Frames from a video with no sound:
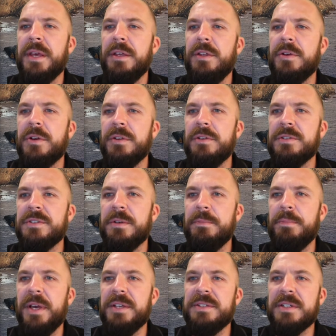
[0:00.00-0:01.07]
You can do some
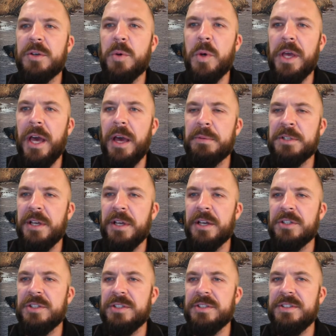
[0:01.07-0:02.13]
basic quick
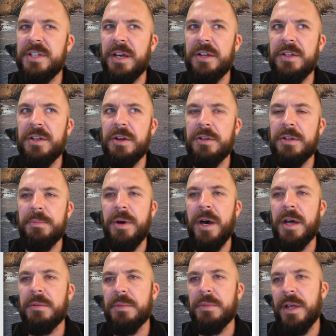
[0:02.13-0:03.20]
actions down here on the
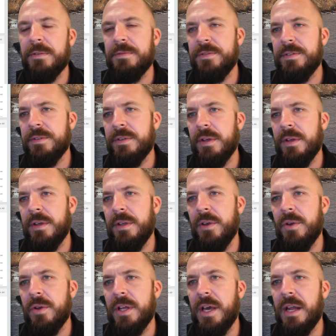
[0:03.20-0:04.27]
bottom left. You
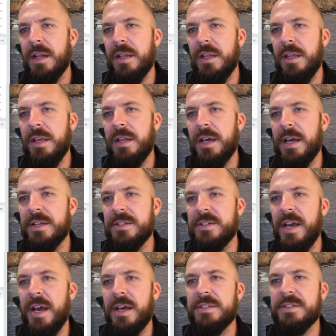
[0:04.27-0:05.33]
can add a lead, add a
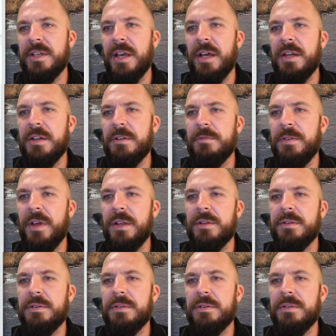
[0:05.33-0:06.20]
task, add an event.